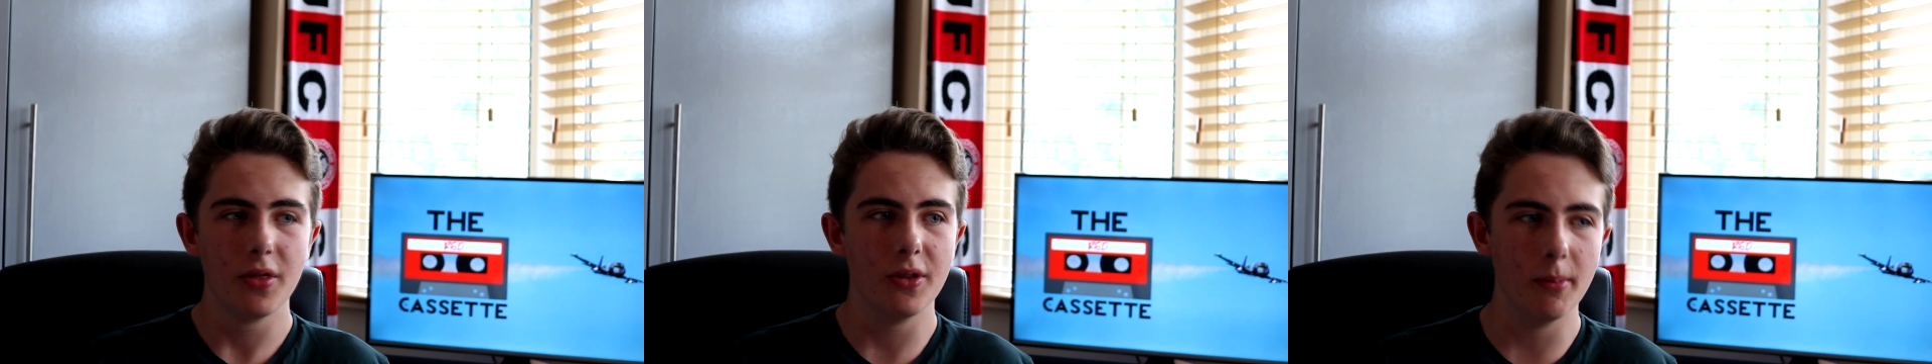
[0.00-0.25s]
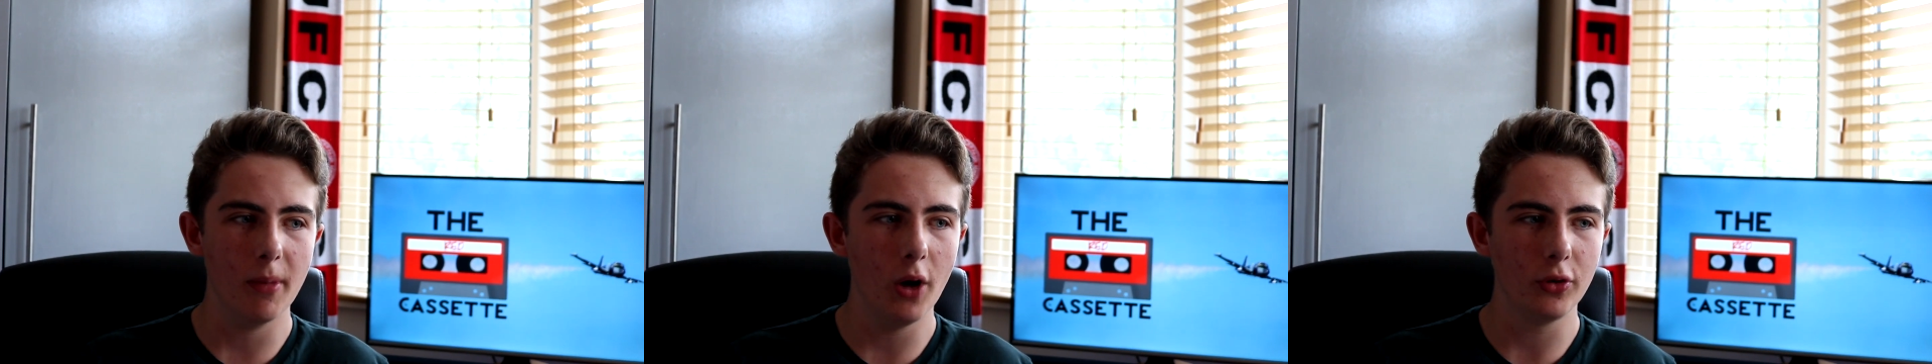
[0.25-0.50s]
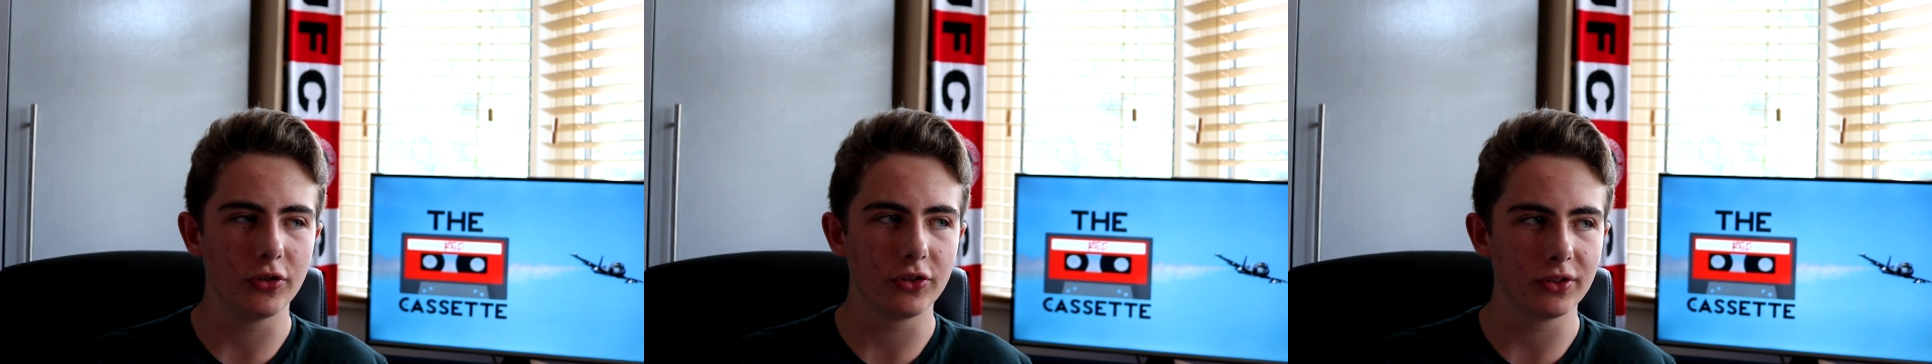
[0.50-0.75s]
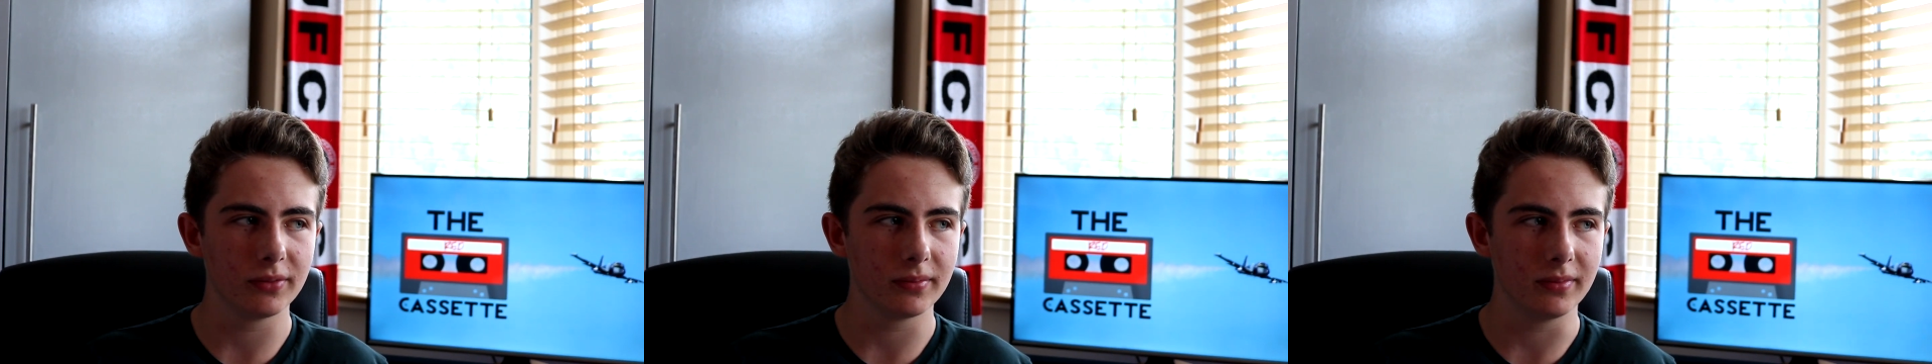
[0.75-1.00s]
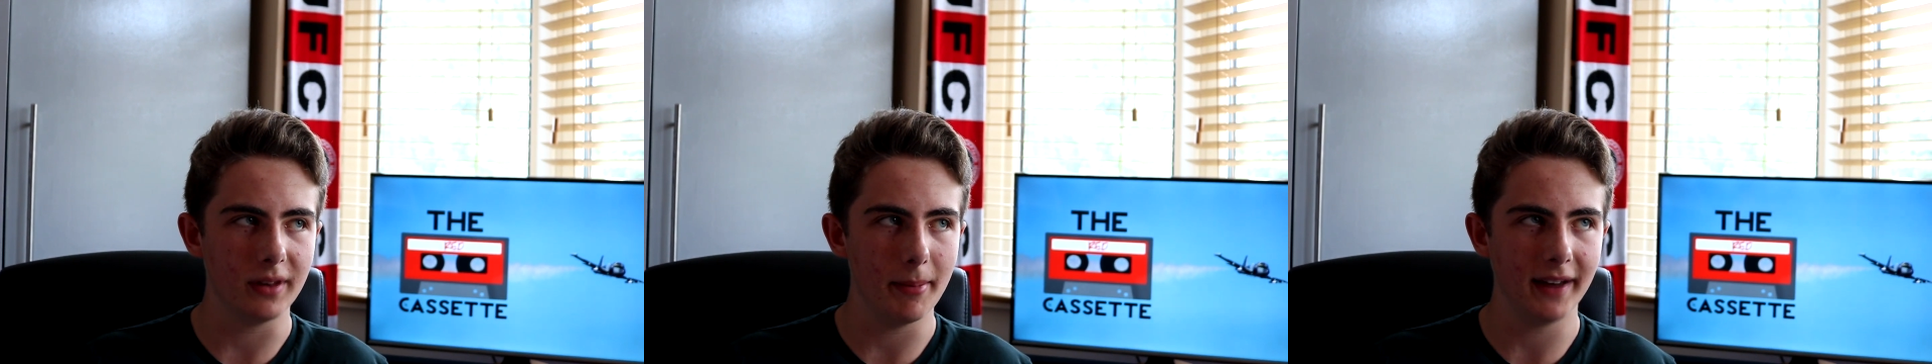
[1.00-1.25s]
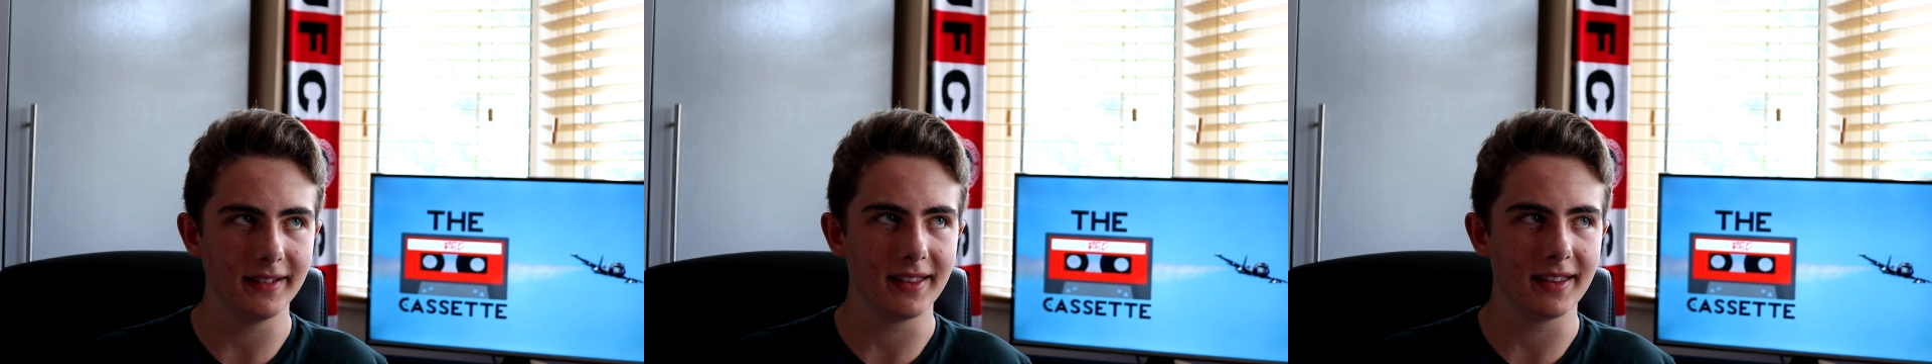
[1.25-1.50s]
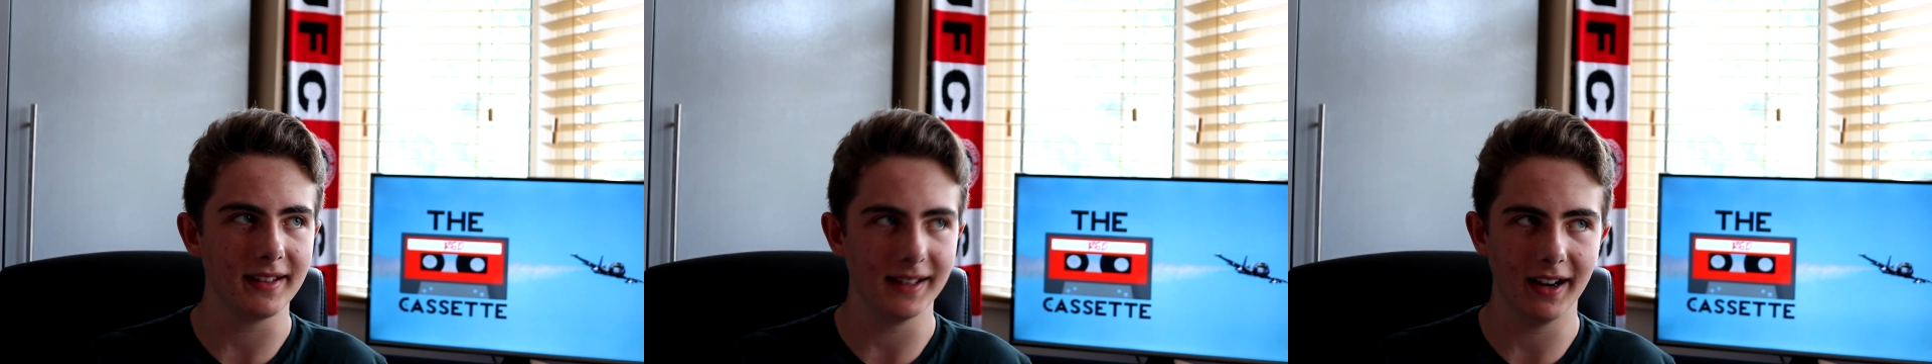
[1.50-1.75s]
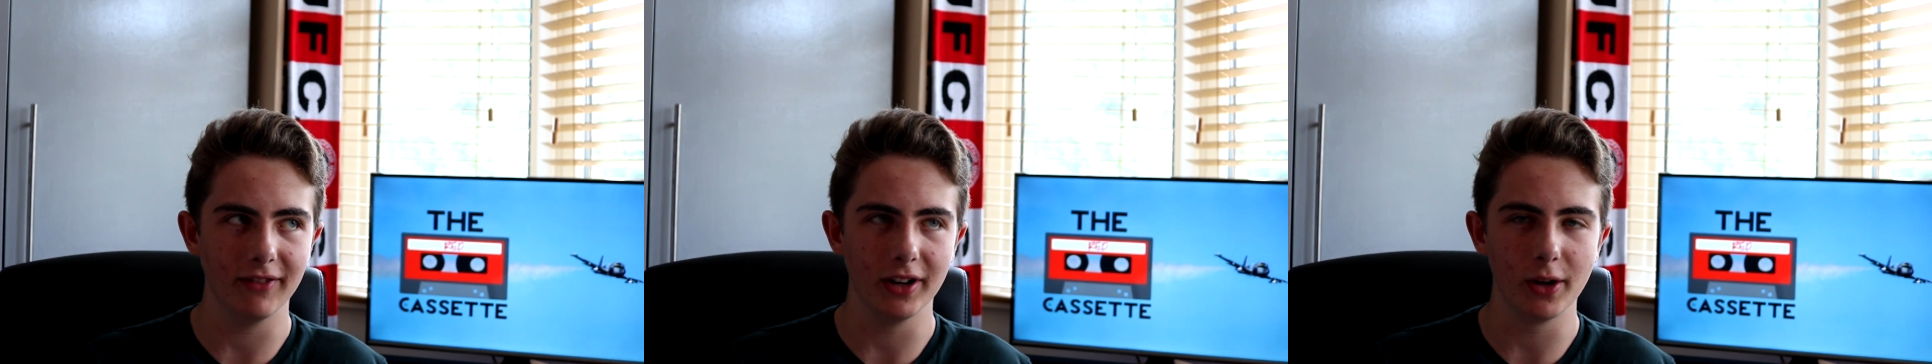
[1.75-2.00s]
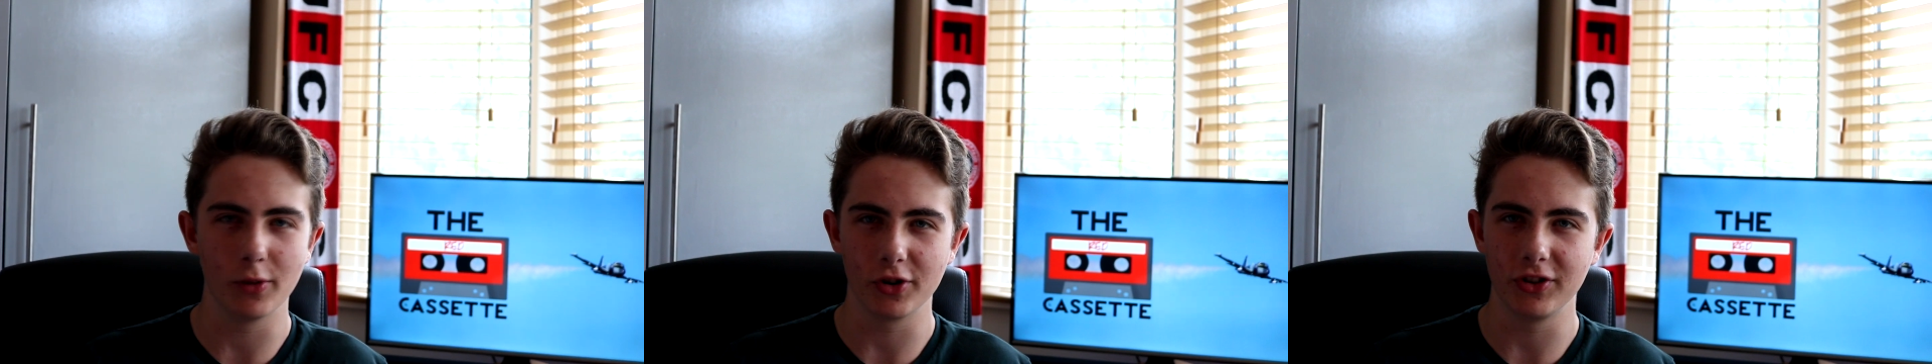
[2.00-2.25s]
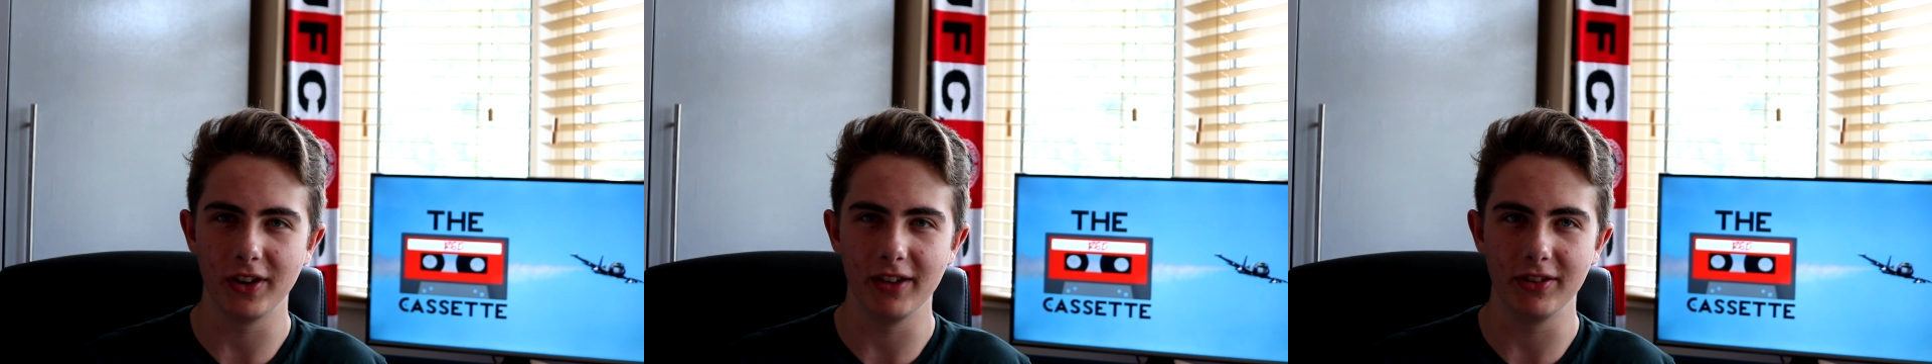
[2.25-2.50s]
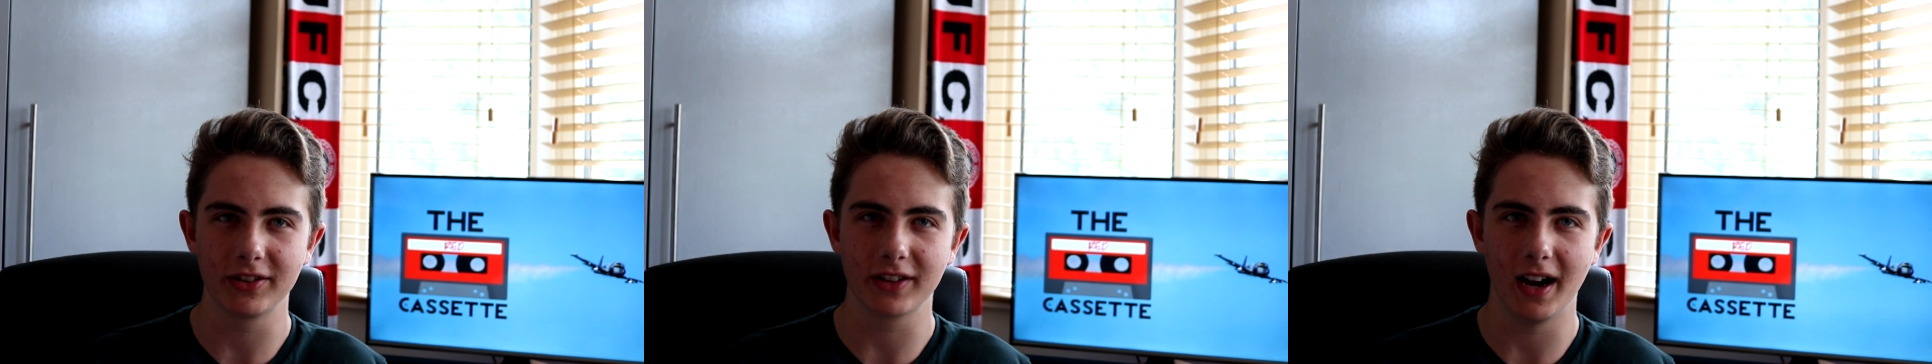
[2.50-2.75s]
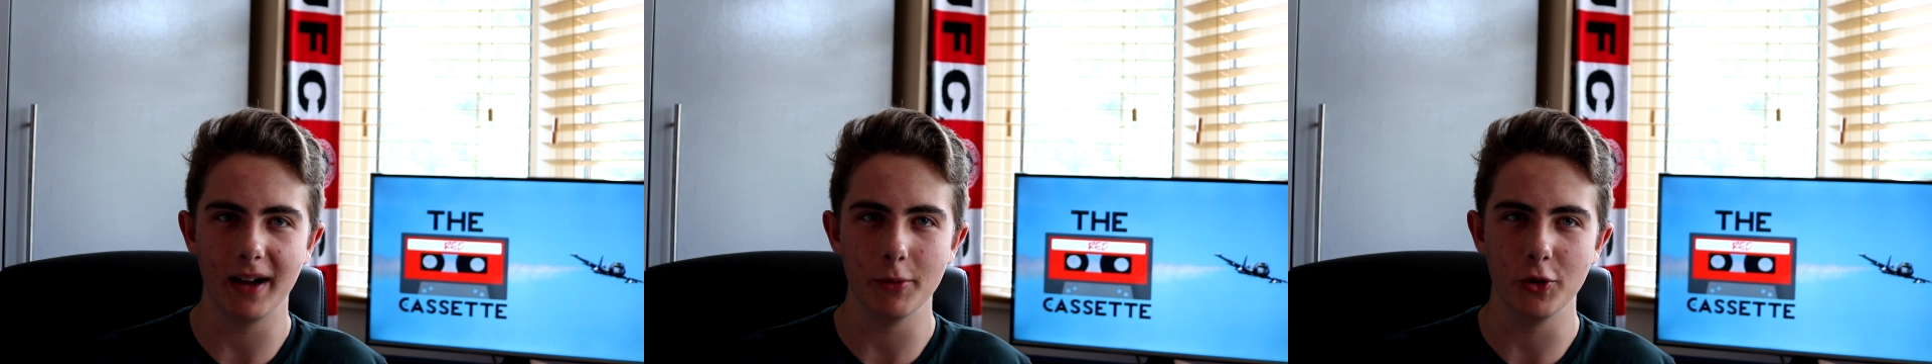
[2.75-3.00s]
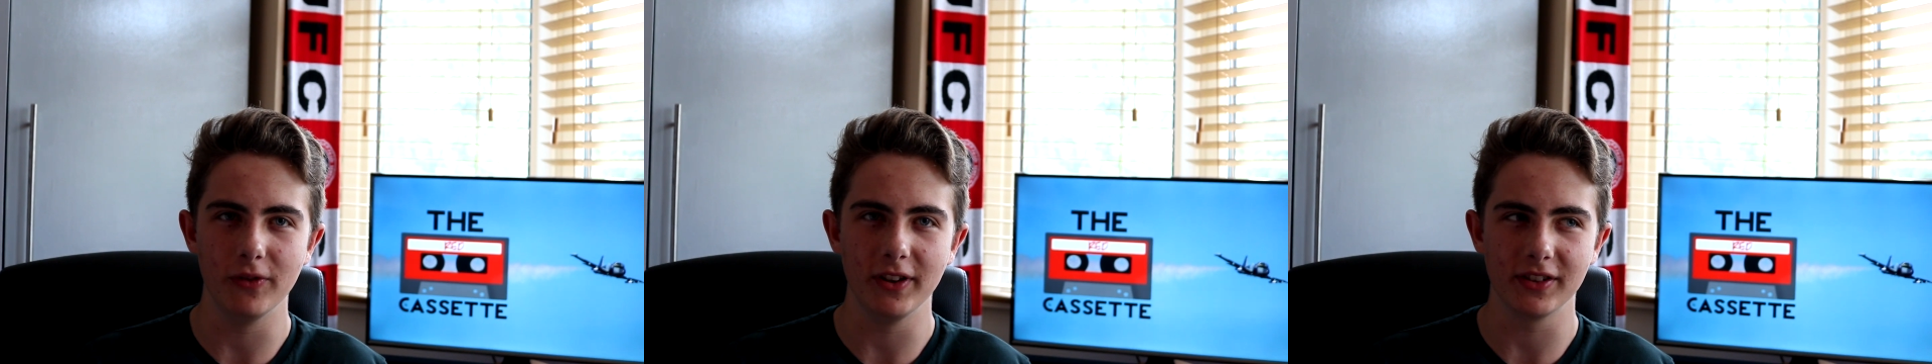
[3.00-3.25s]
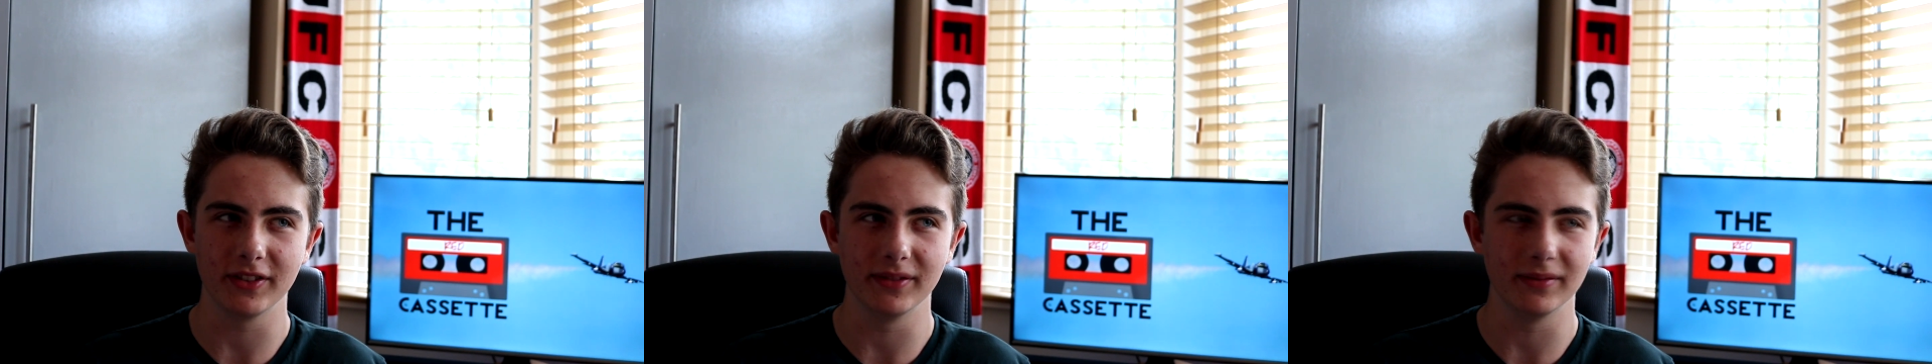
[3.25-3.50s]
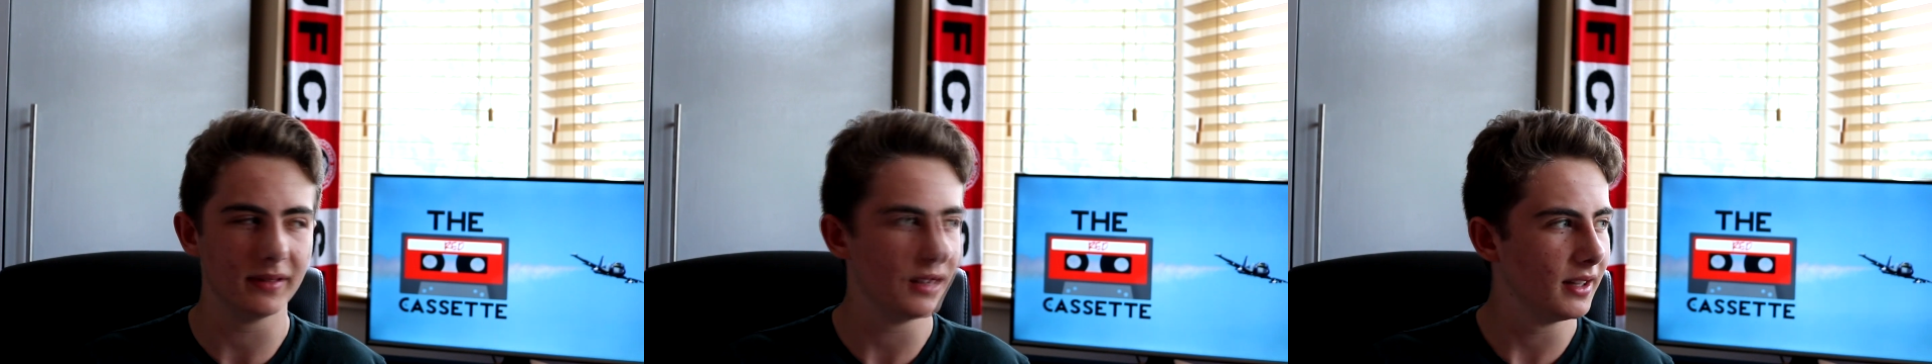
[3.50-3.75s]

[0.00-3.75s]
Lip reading: The most demanding thing I really watch in here is Sky Movies and